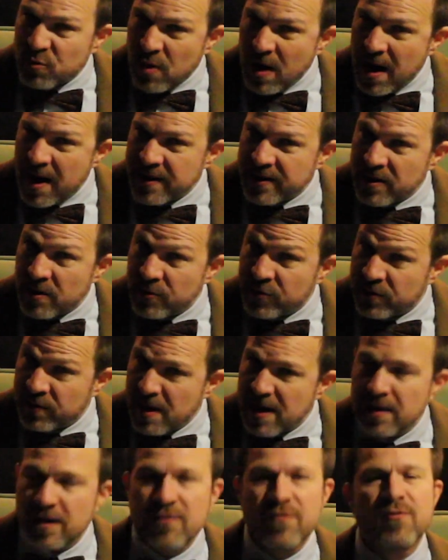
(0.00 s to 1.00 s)
rye goes
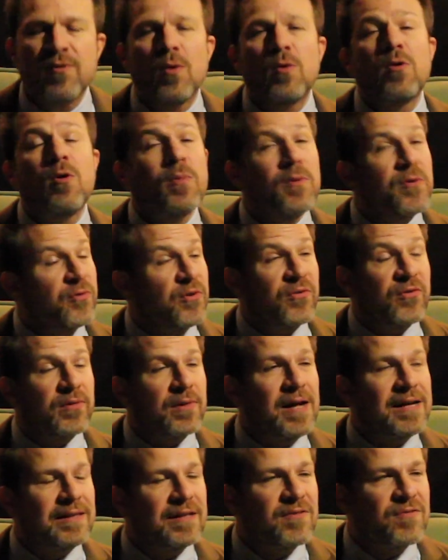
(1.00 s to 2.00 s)
slightly floral. There's a
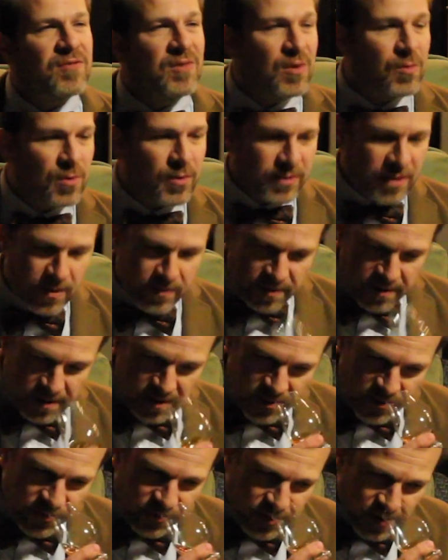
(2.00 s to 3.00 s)
slightly floral note to
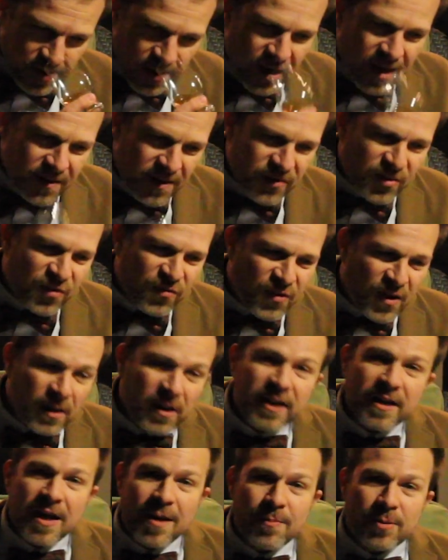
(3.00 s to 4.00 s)
this. This is
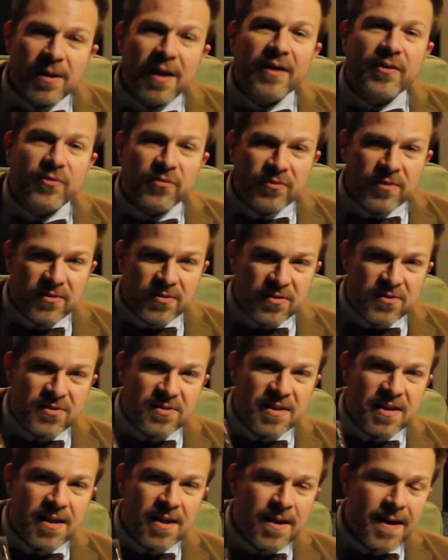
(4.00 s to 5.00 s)
fairly complex. This is
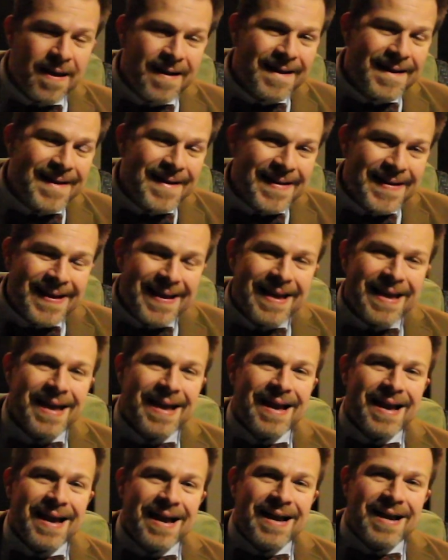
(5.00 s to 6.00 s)
the
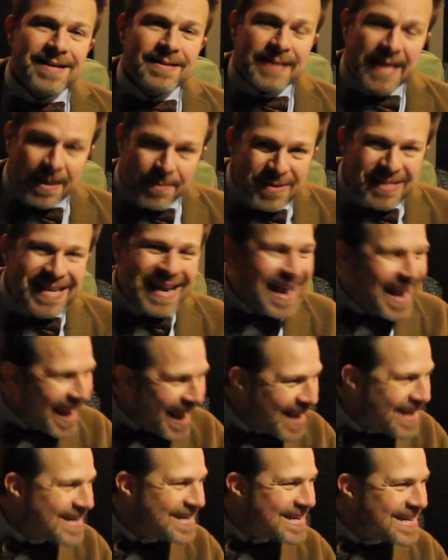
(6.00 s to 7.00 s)
Thomas
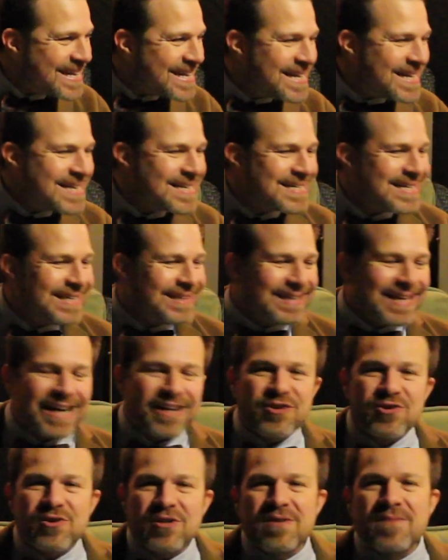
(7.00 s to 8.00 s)
Handy
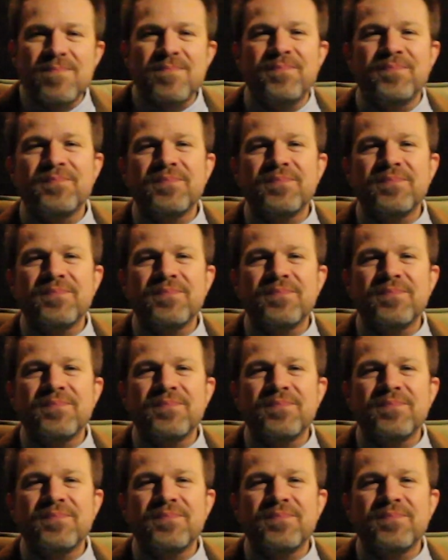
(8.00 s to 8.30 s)
collection.